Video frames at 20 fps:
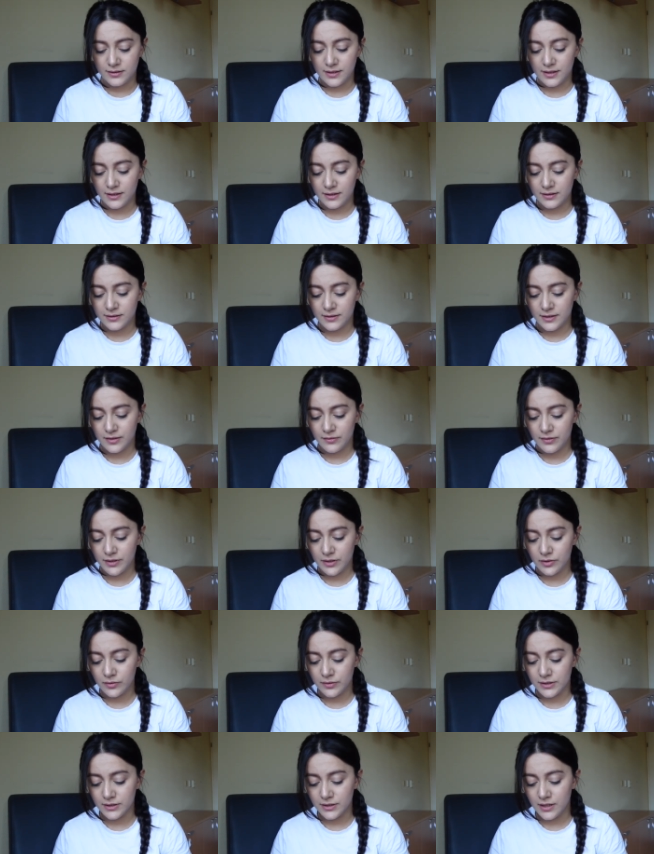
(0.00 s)
the
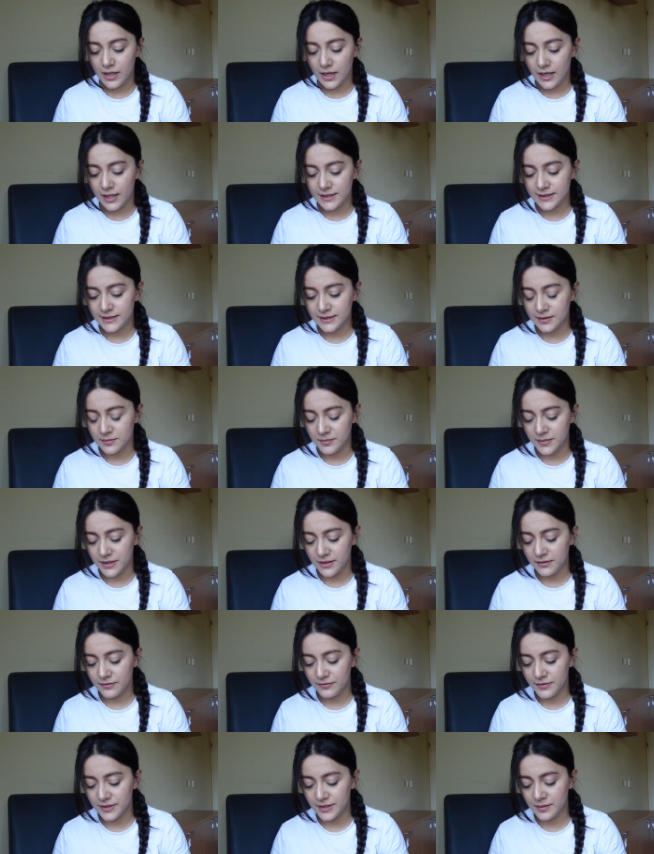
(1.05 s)
interviewer asked
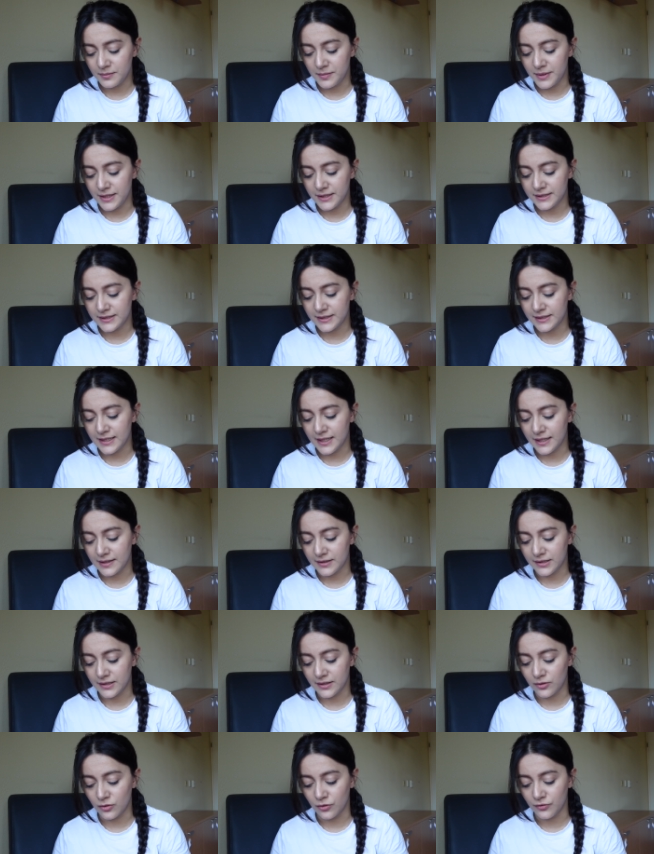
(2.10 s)
me very basic
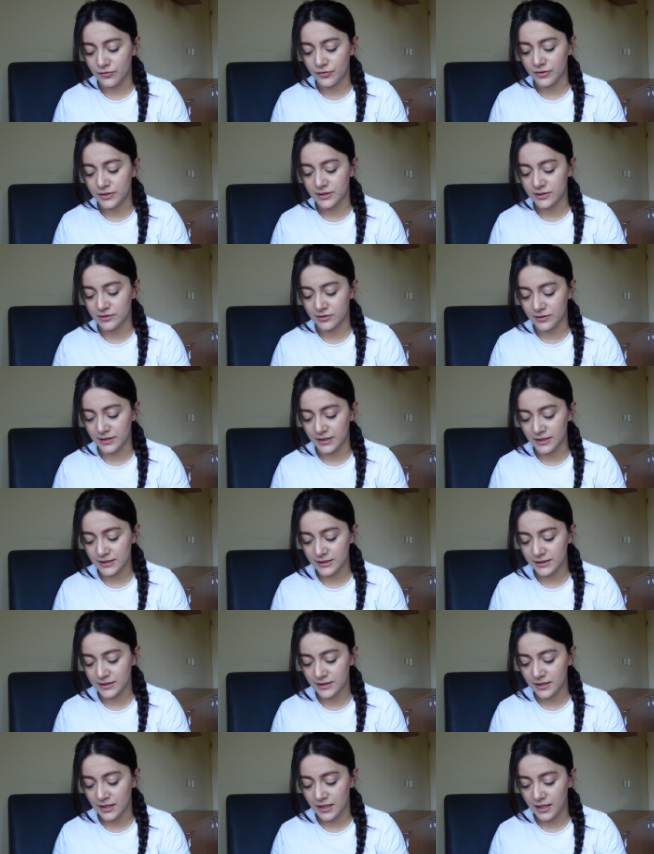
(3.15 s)
array of
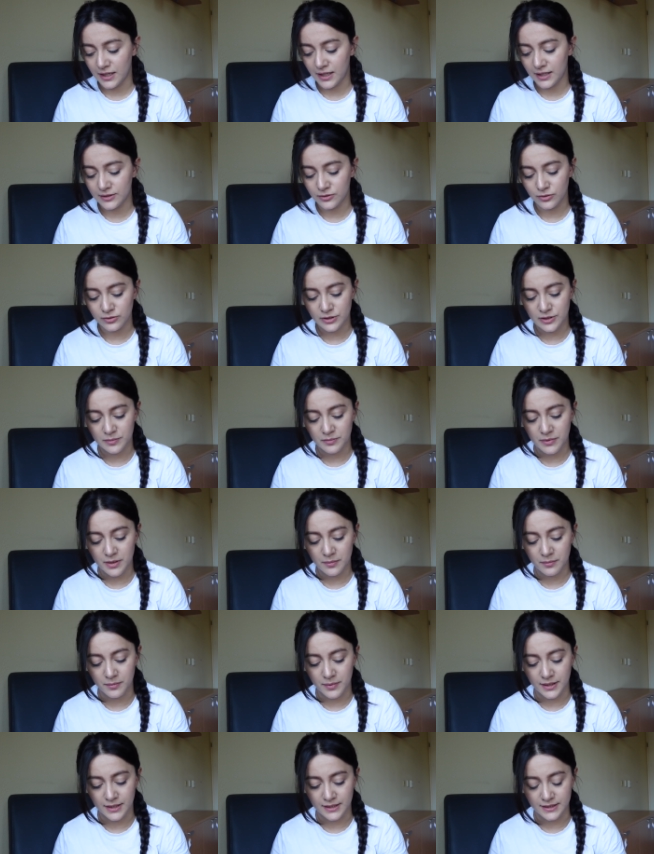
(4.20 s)
strings, I don't
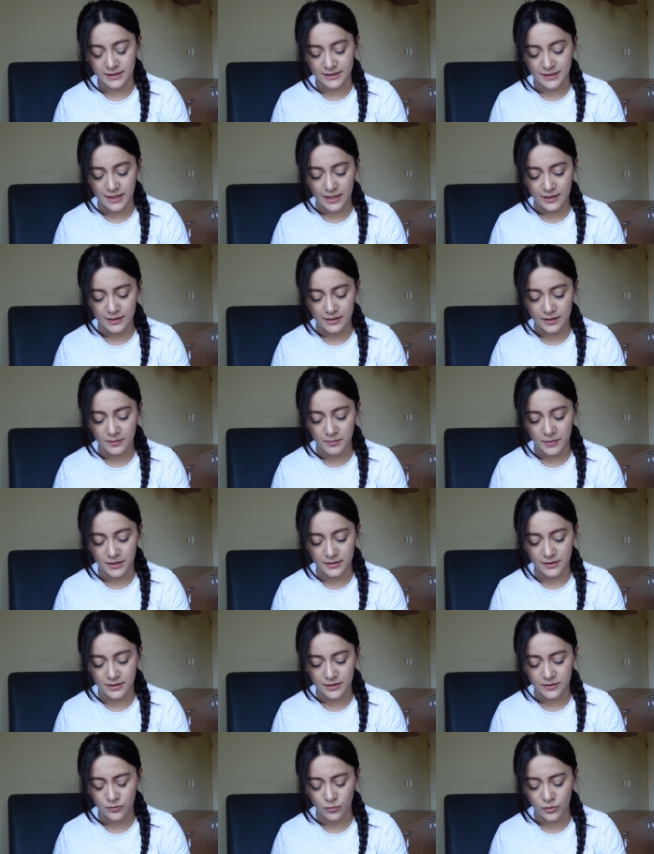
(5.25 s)
remember exactly, but
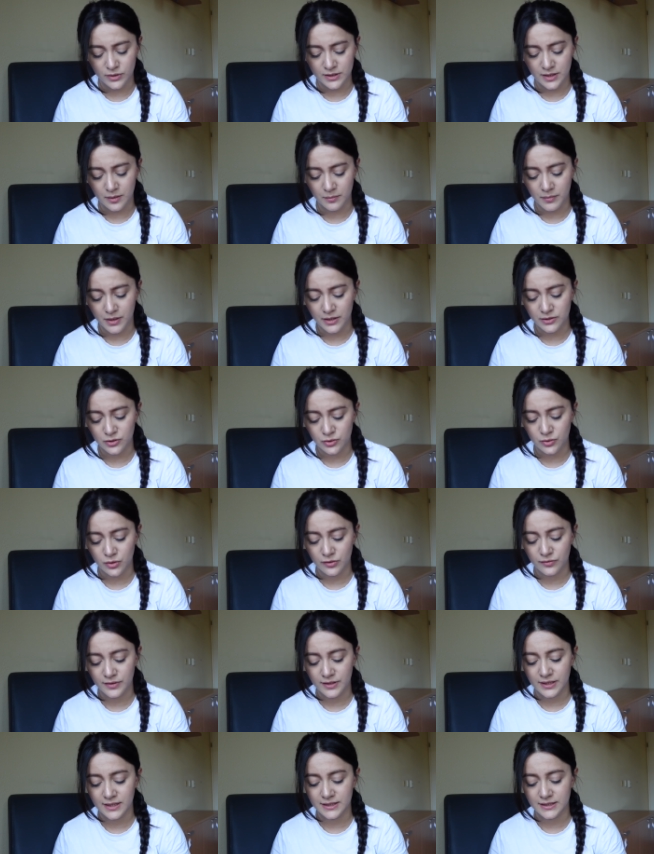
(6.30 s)
it was about
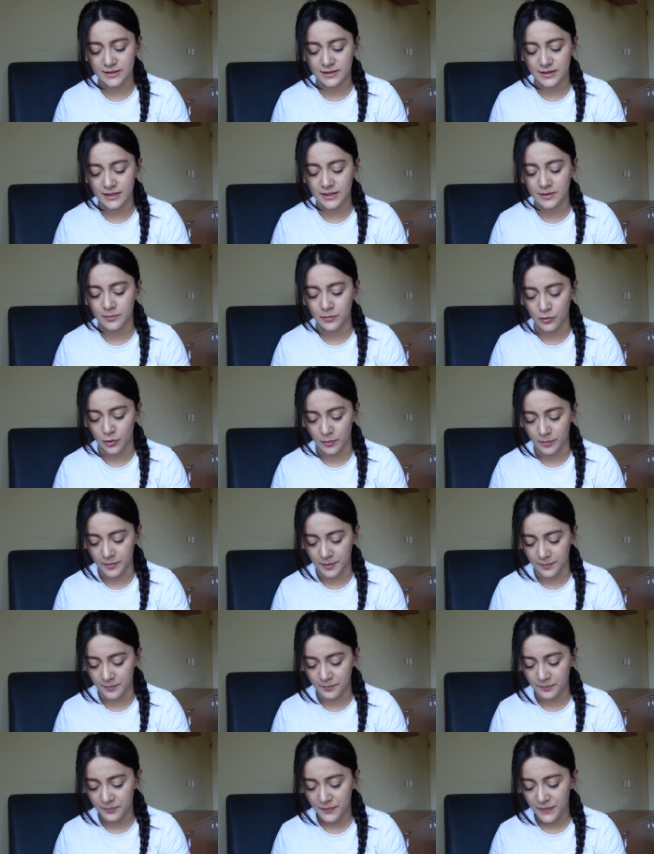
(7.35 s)
solving a string problem.